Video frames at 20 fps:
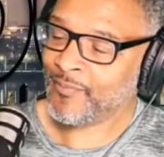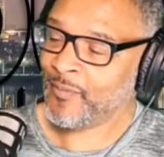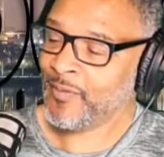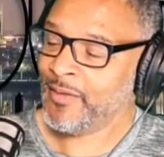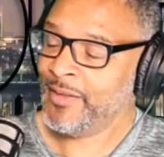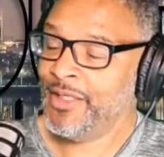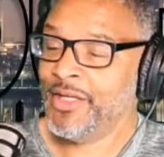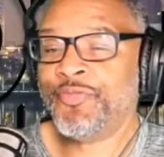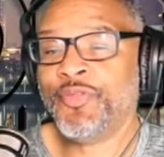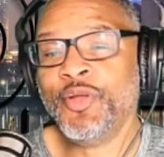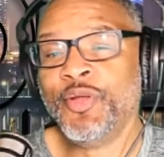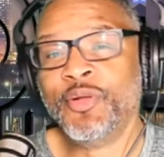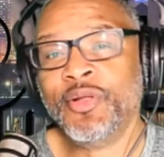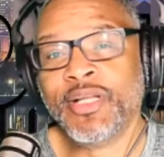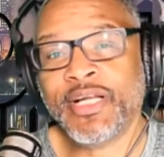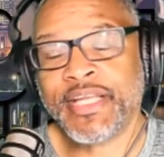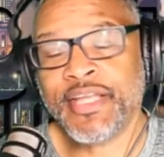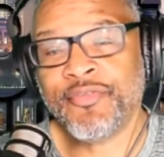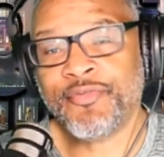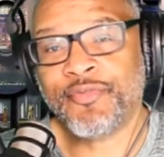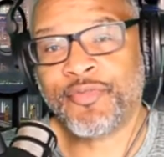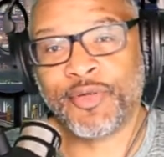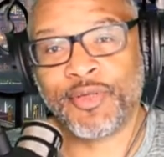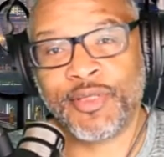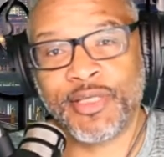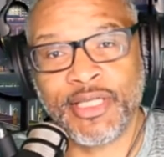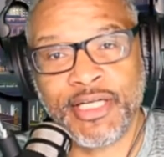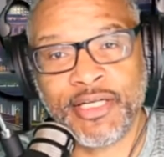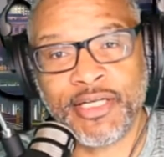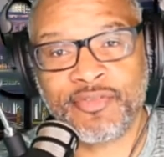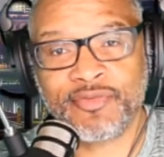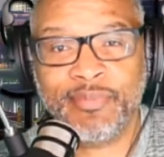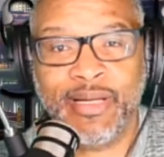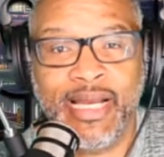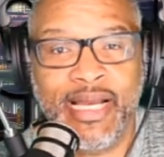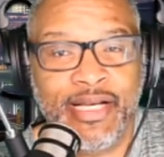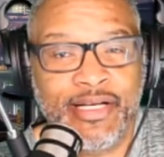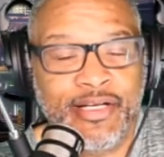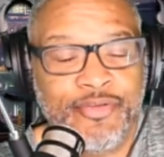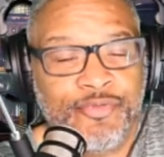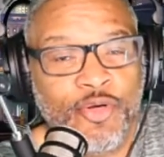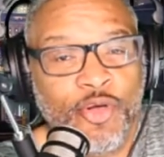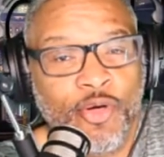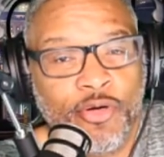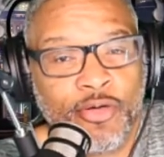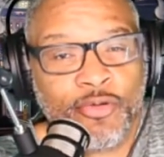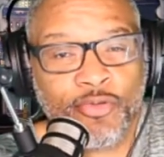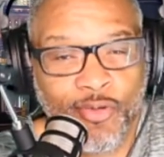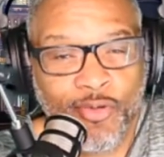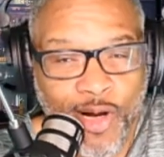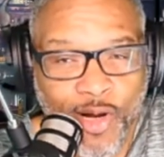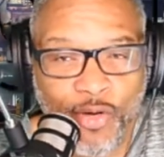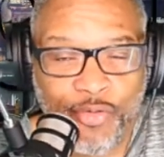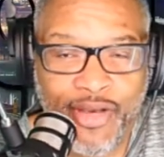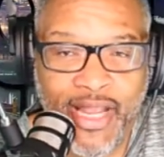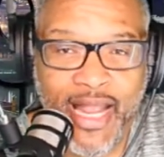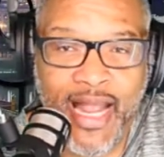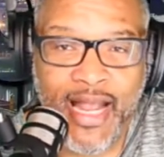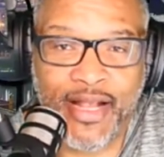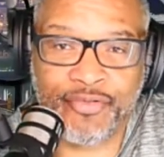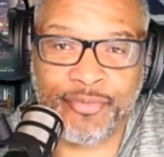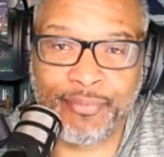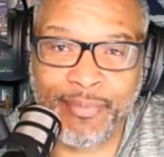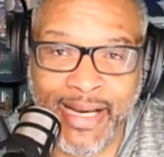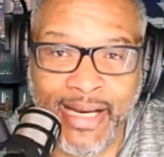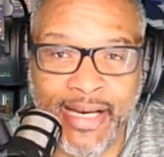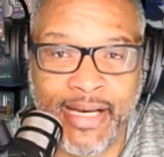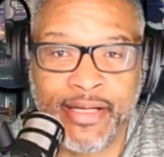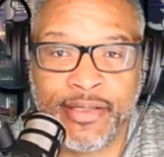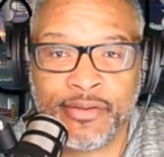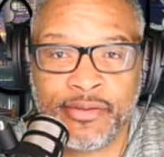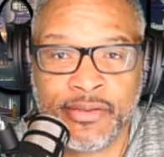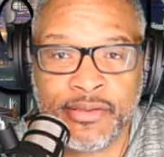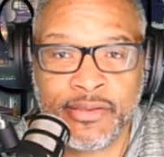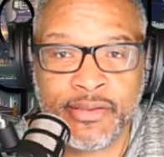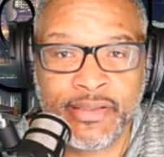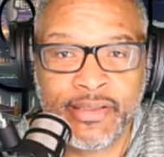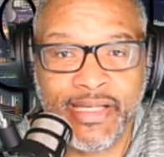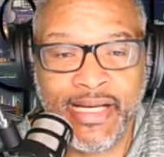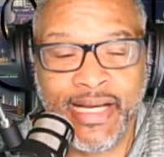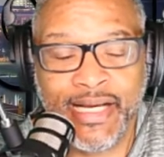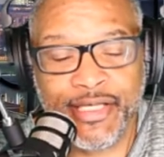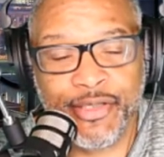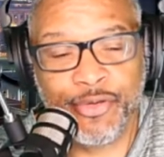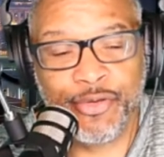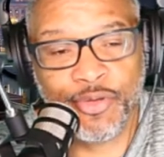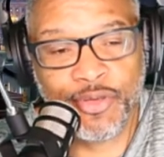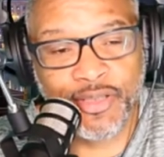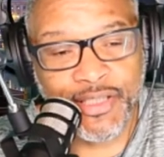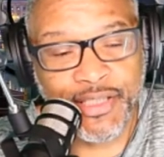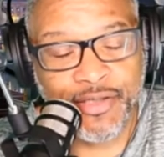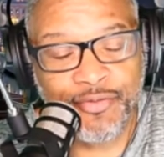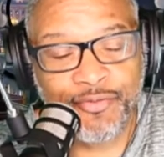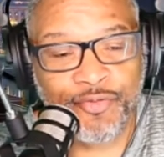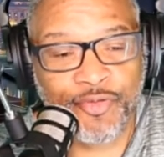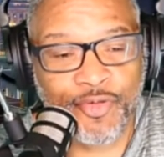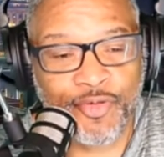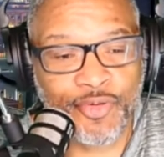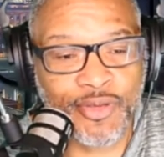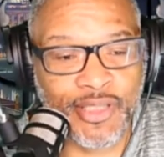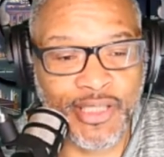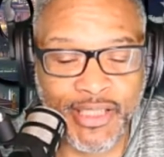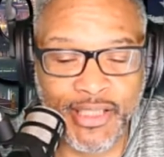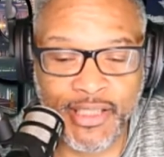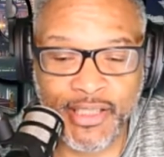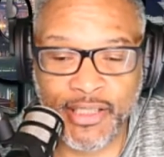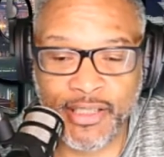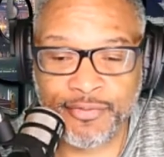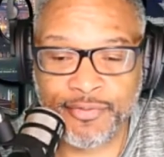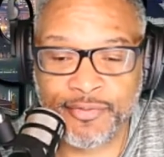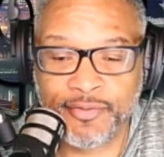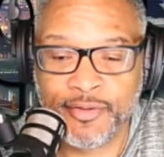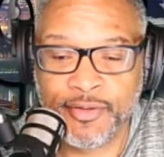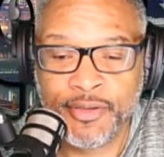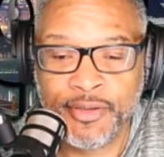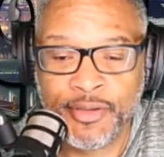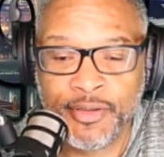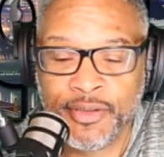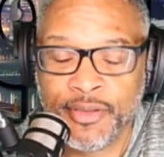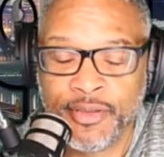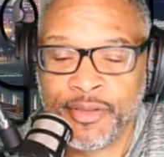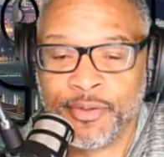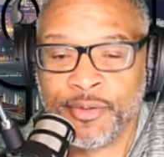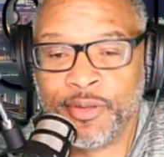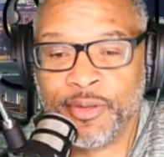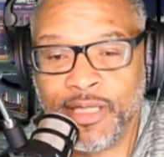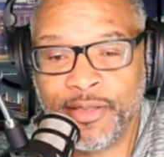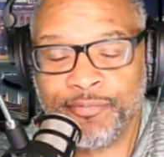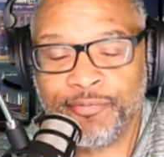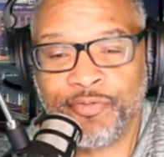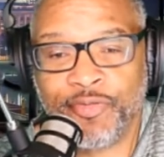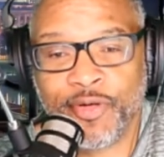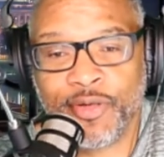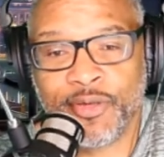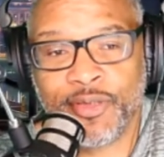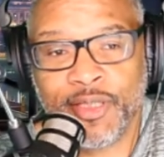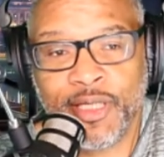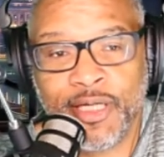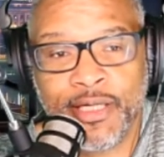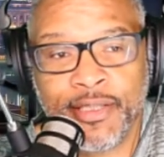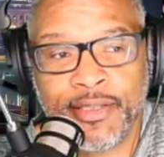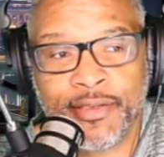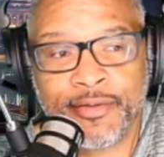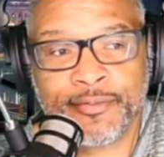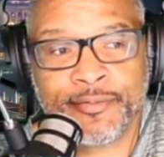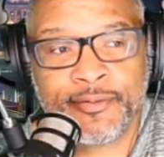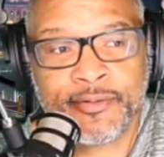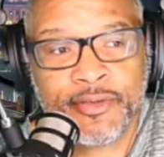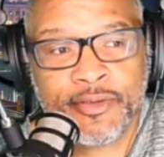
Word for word: if you're looking for love, man, if you're a grown ass man and you're looking for love, look for love.